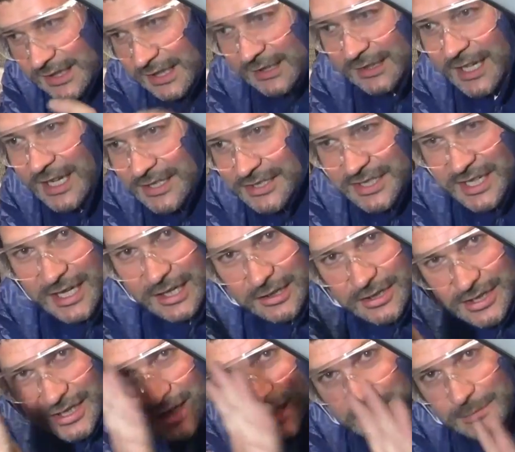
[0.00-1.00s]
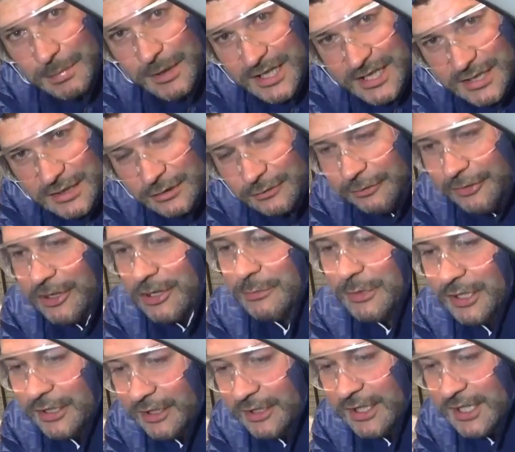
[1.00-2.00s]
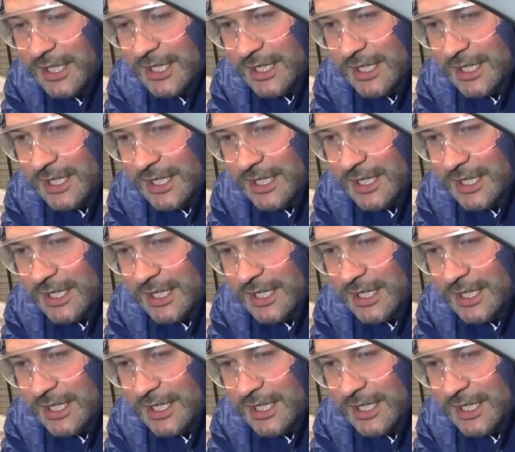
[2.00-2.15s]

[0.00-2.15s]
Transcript: that glass out because it had plastic film on it.